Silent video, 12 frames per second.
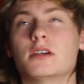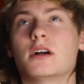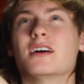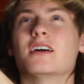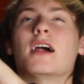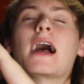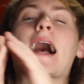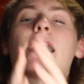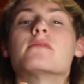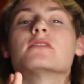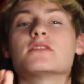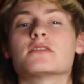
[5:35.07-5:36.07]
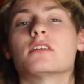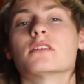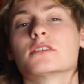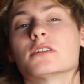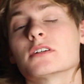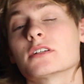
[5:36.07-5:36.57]
or have
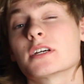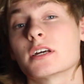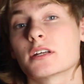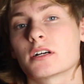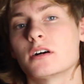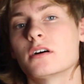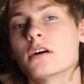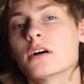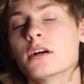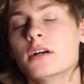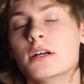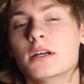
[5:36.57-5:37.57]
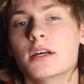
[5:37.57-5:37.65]
installed currently on the car.